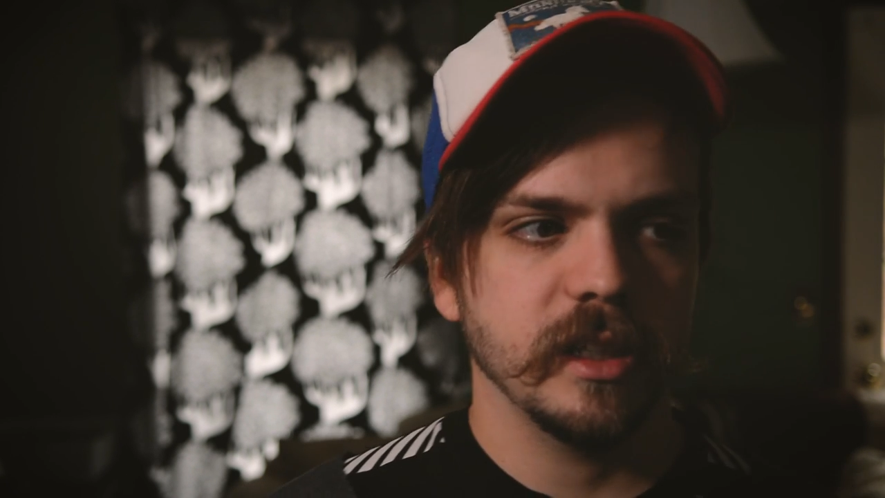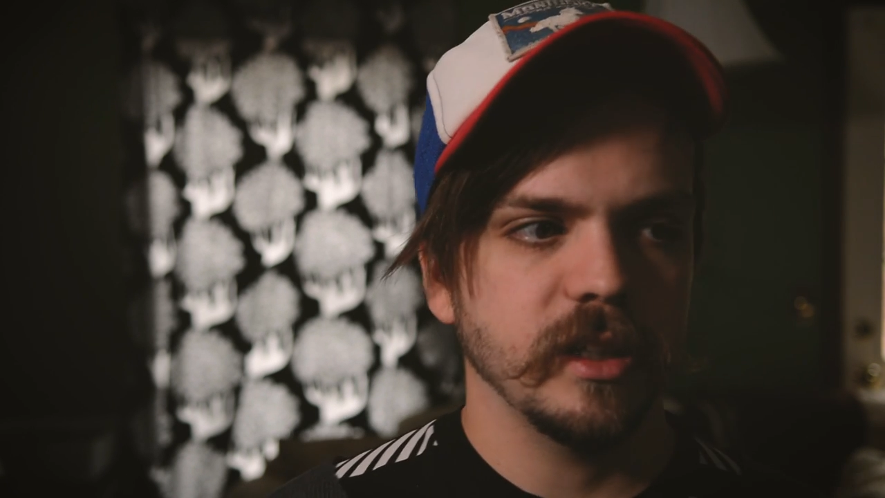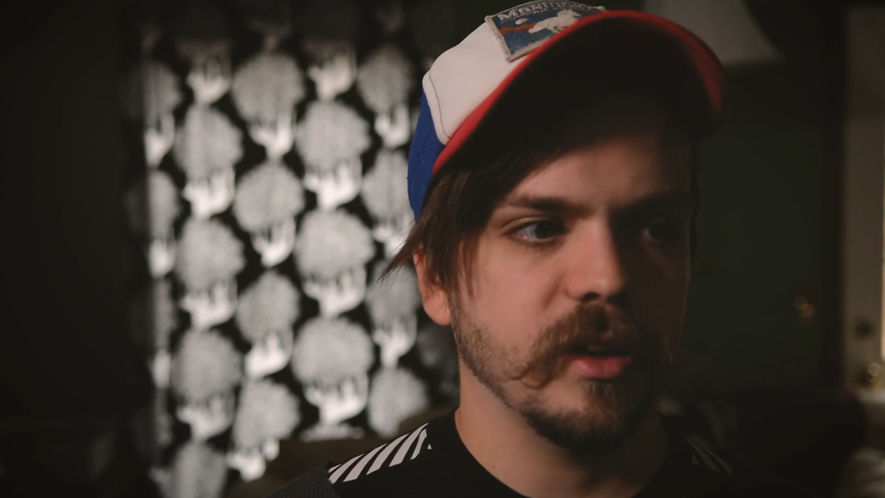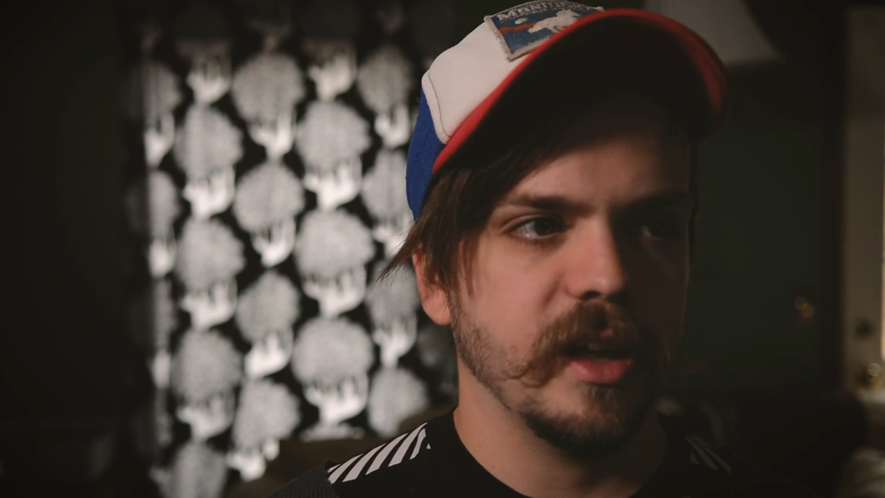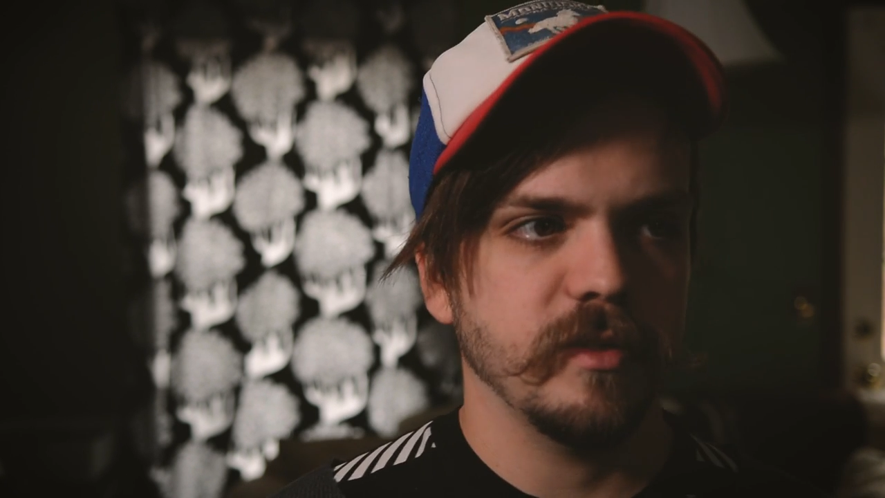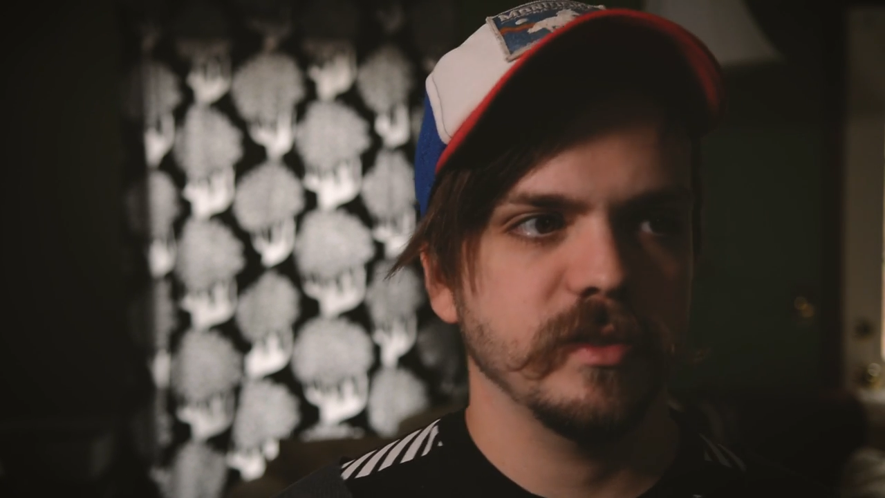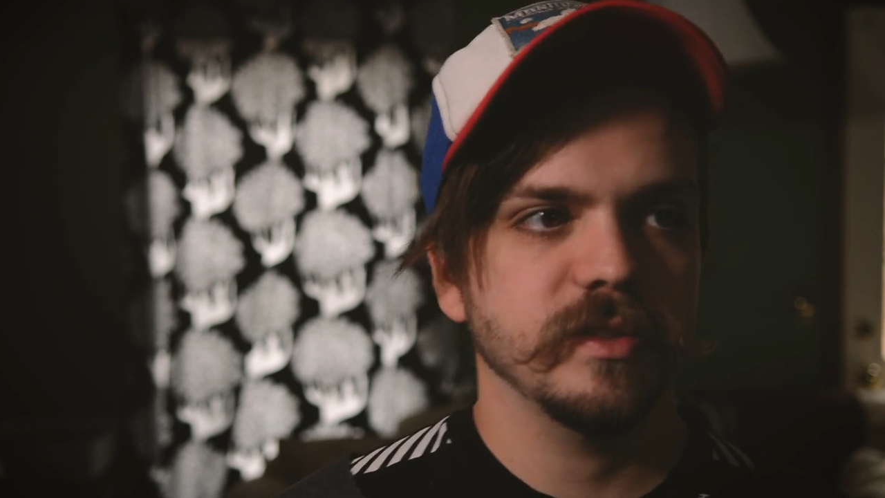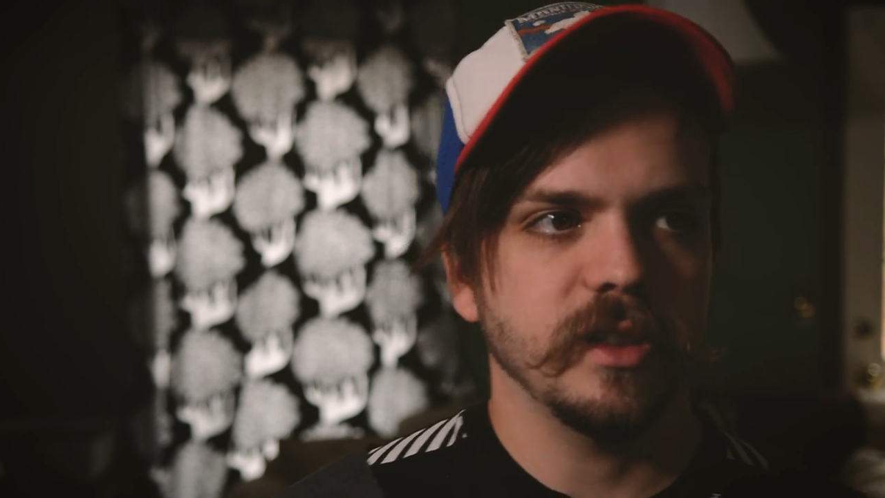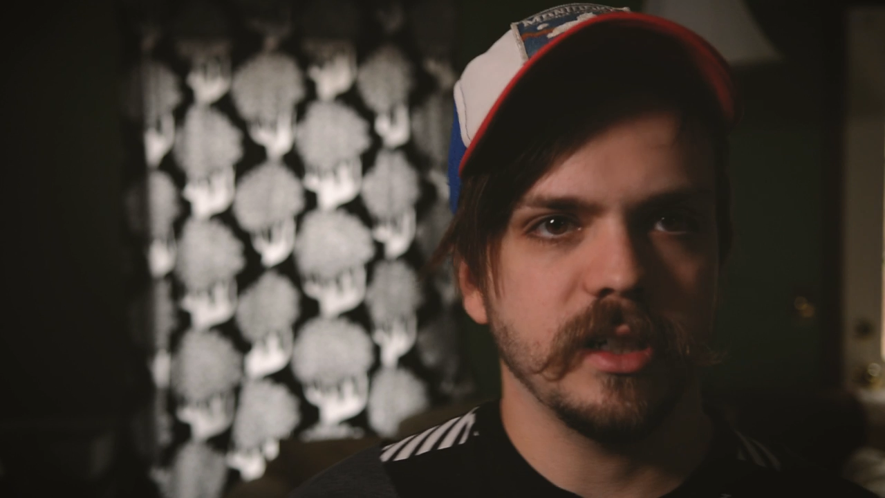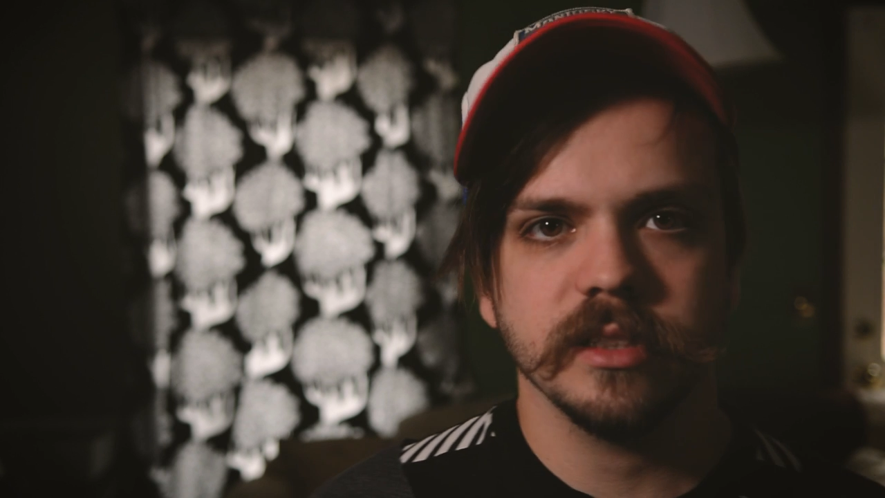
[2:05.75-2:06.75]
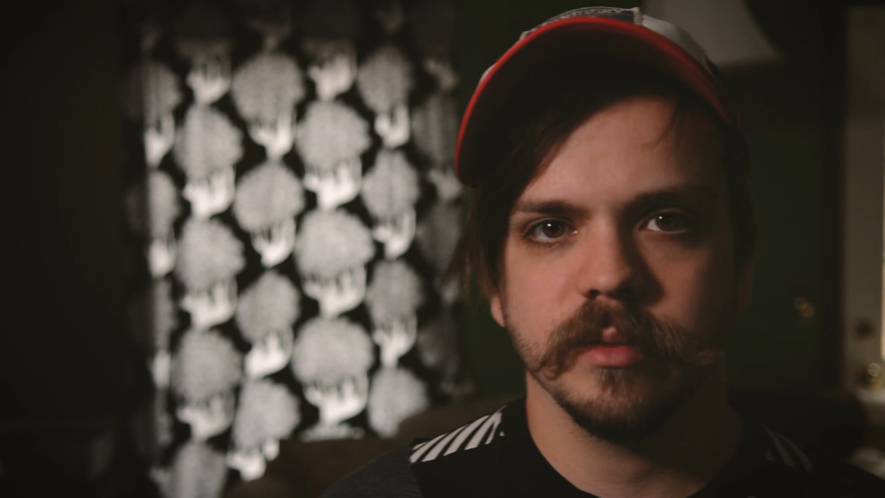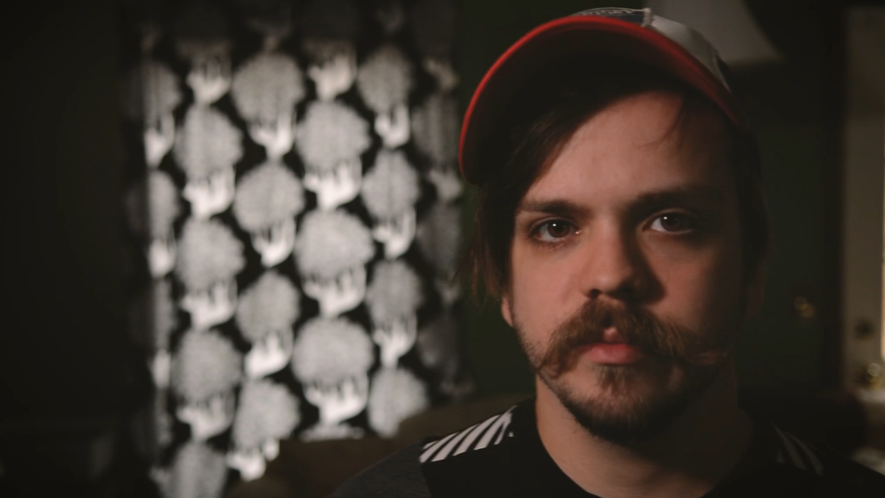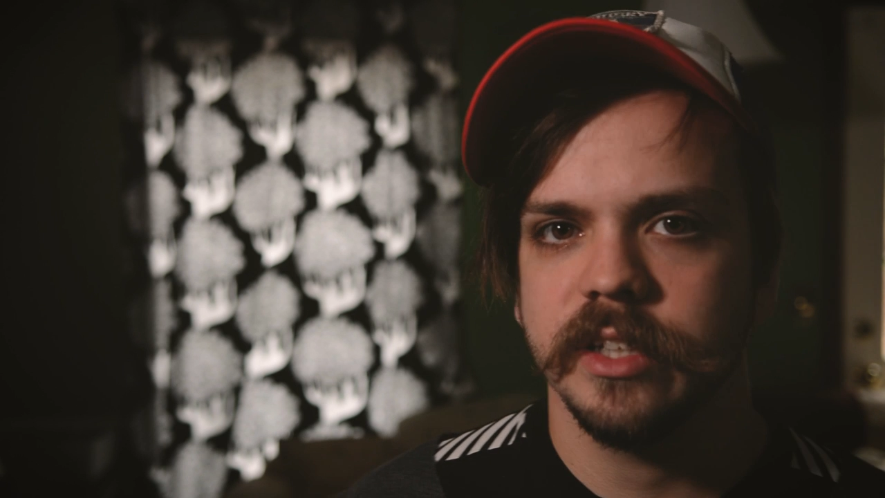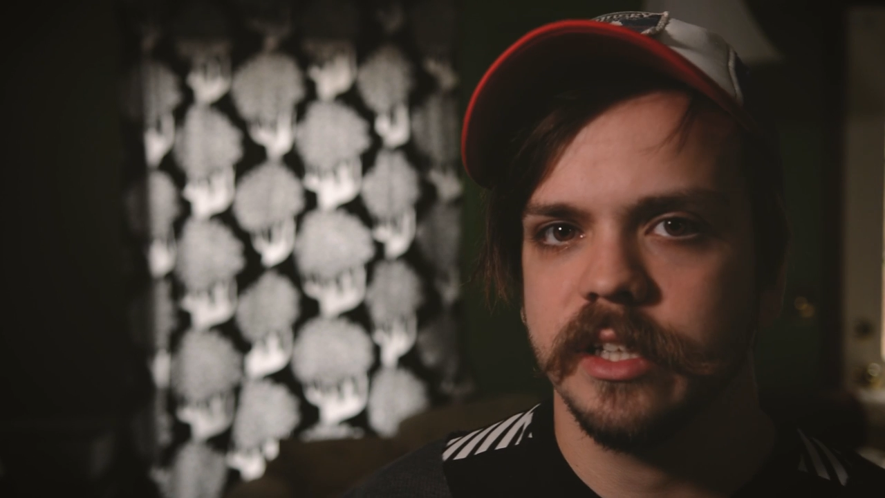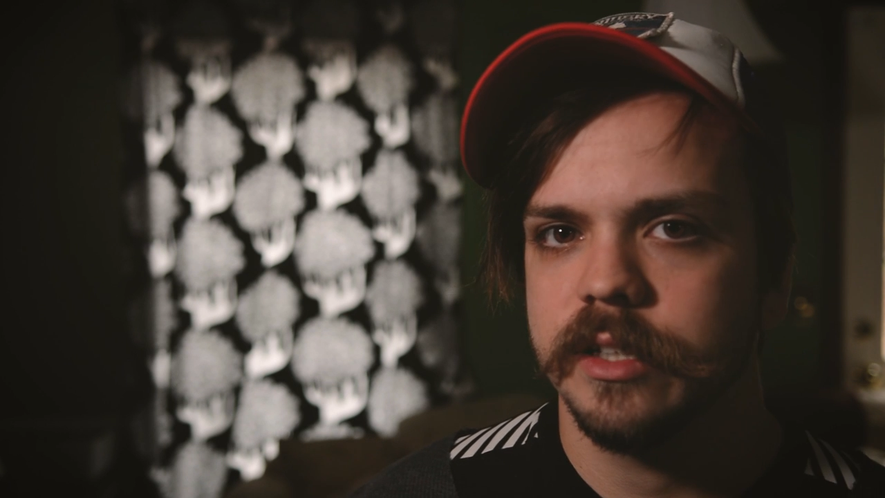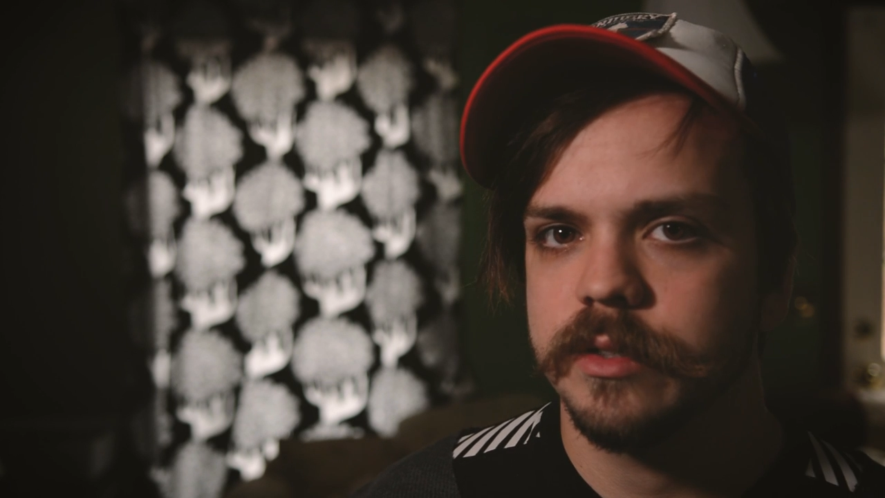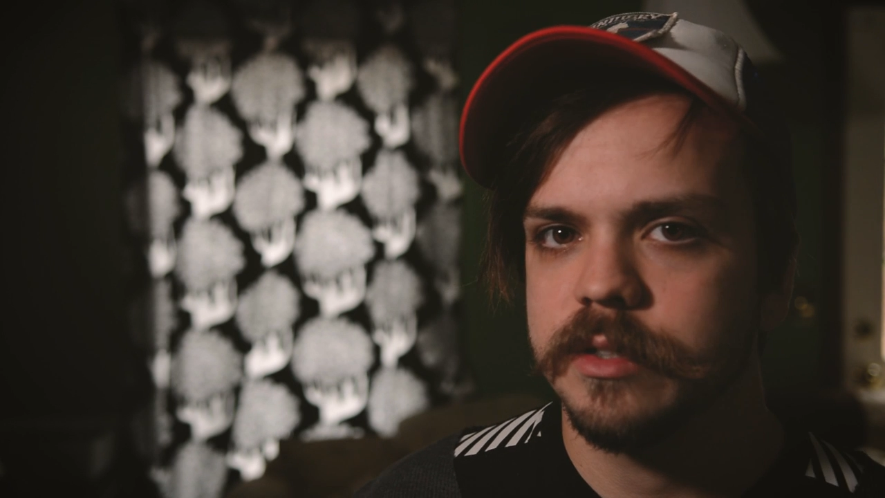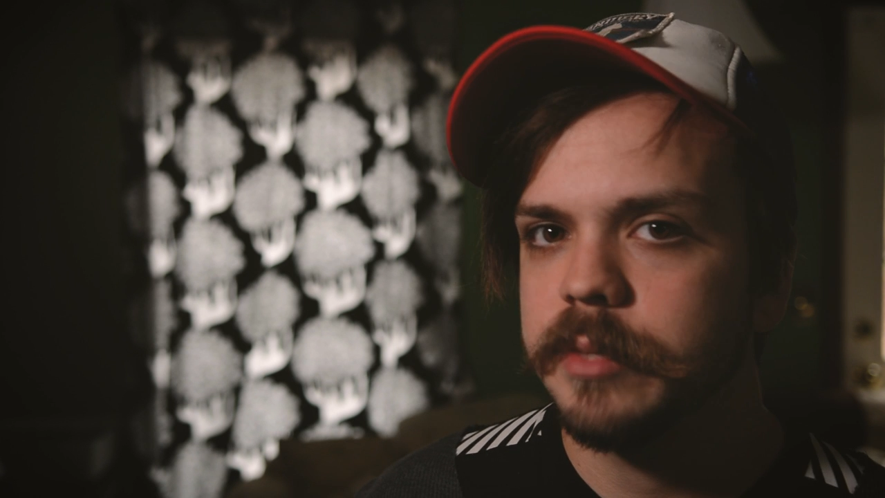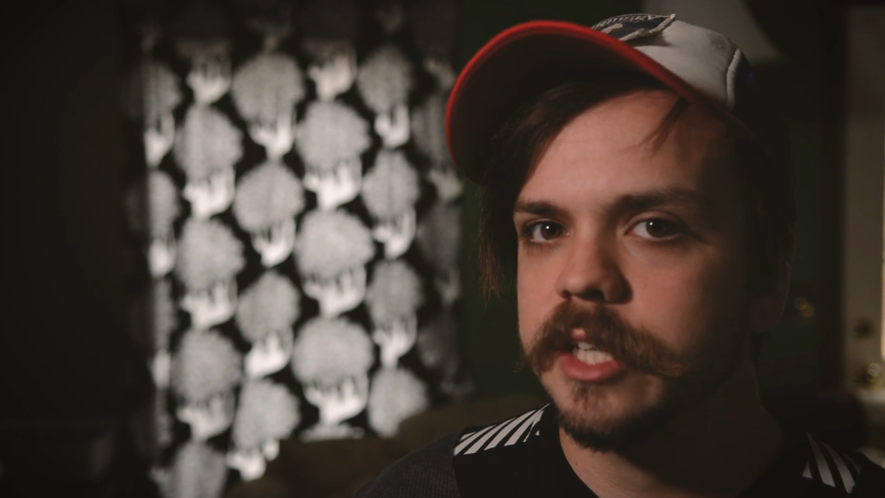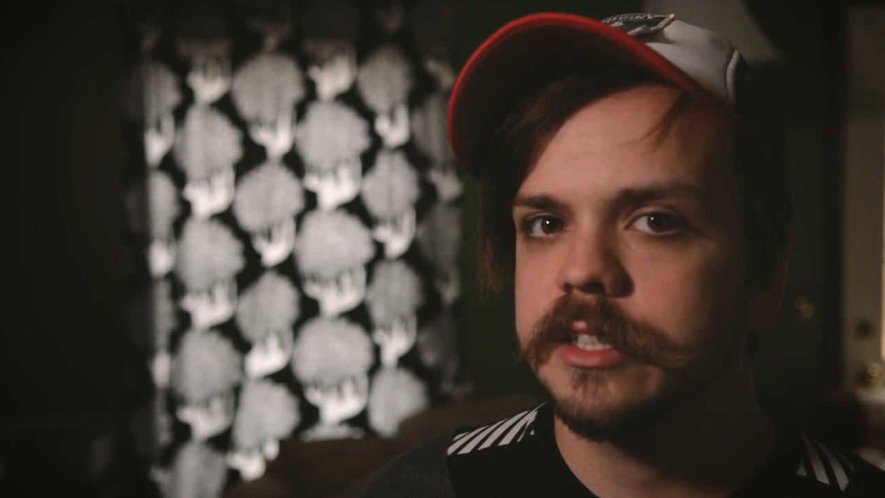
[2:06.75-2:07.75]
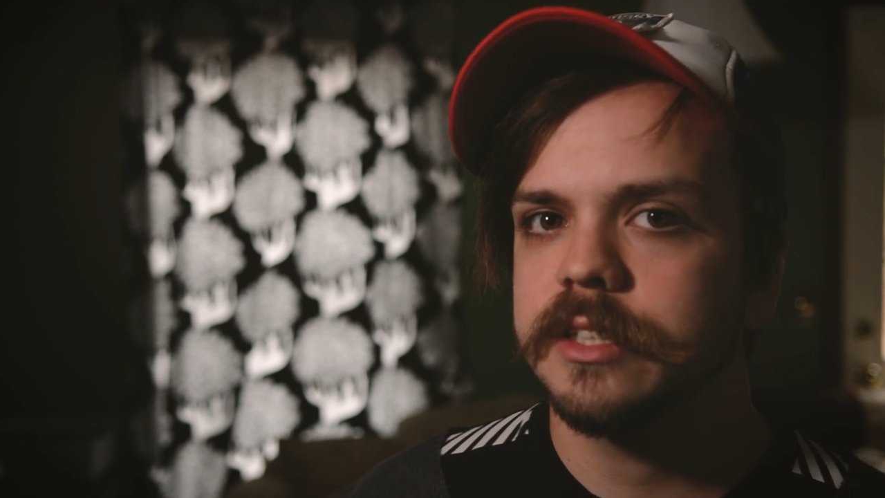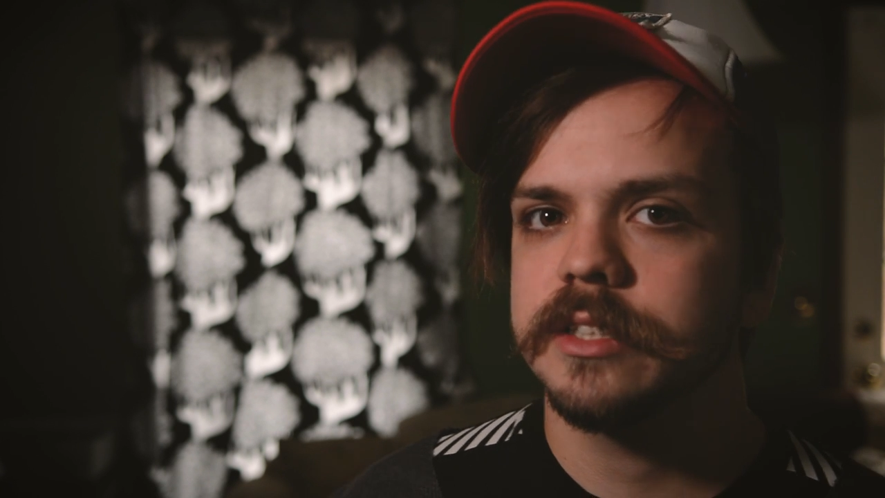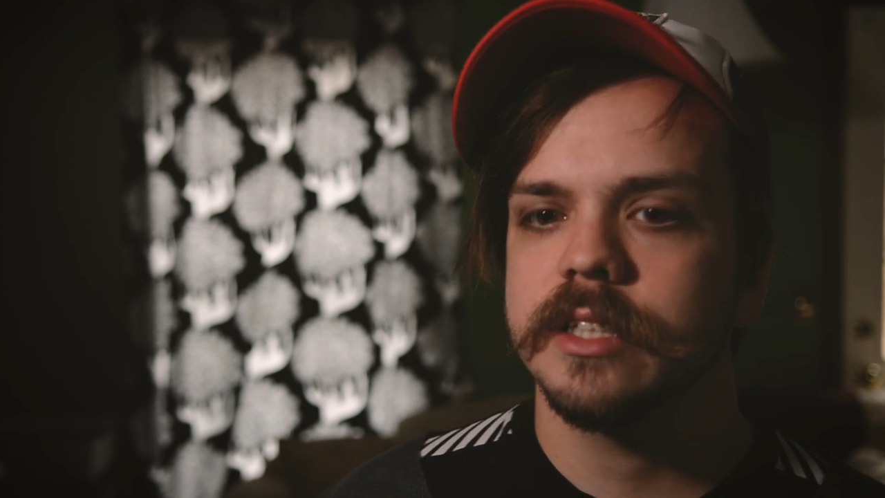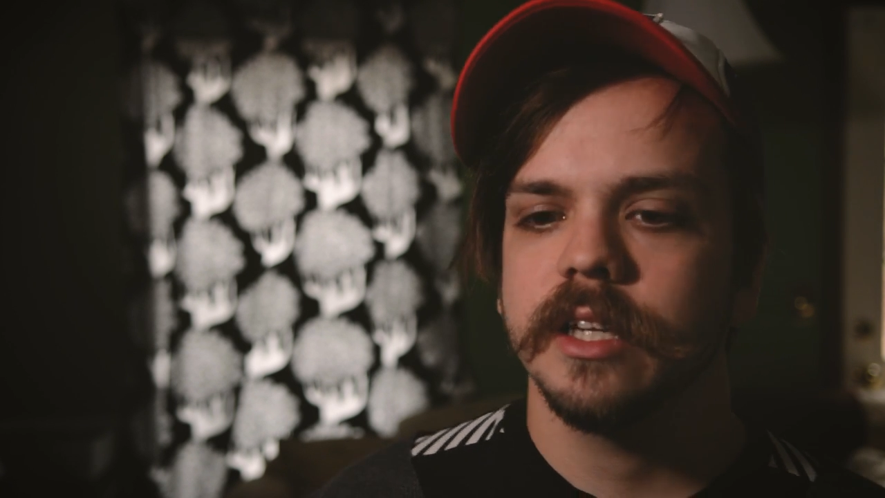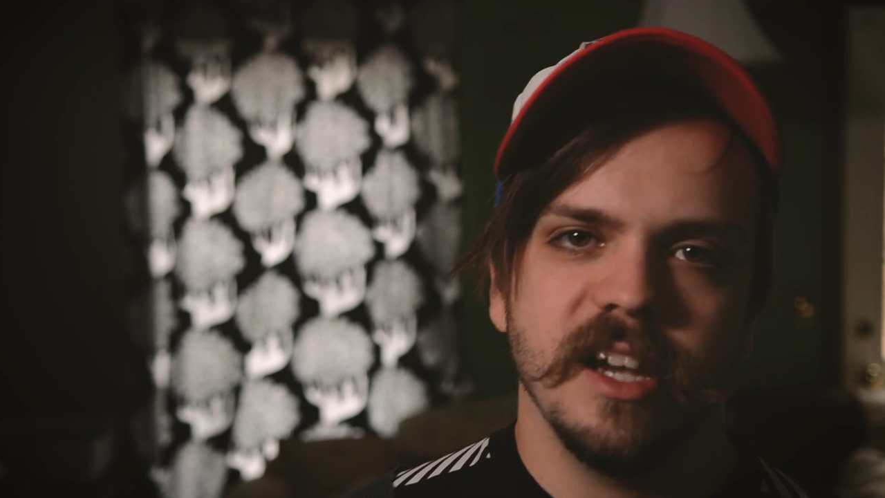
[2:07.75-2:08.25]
you'll have awesome videos and pictures.